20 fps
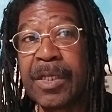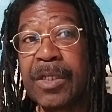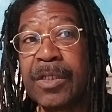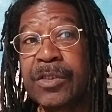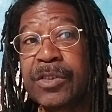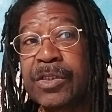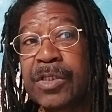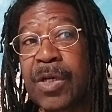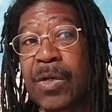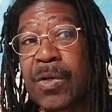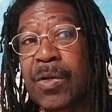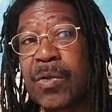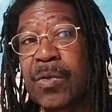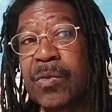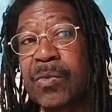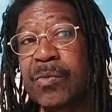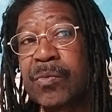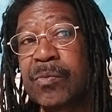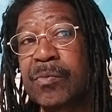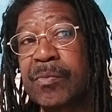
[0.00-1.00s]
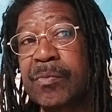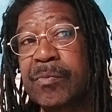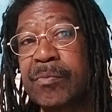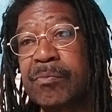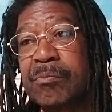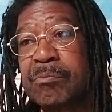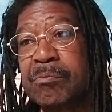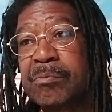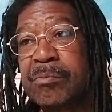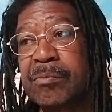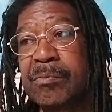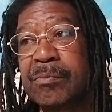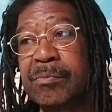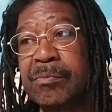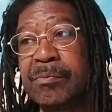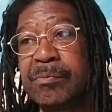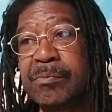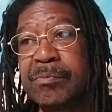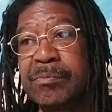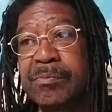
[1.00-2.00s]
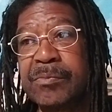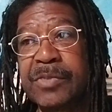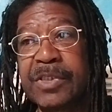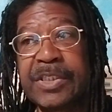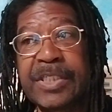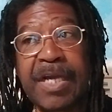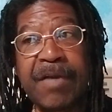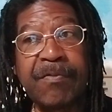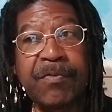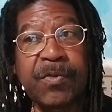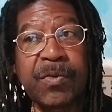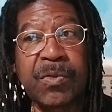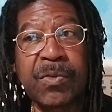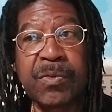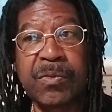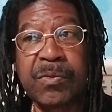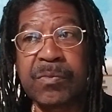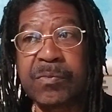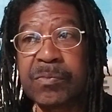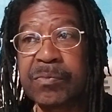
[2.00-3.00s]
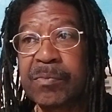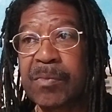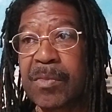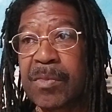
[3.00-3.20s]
So several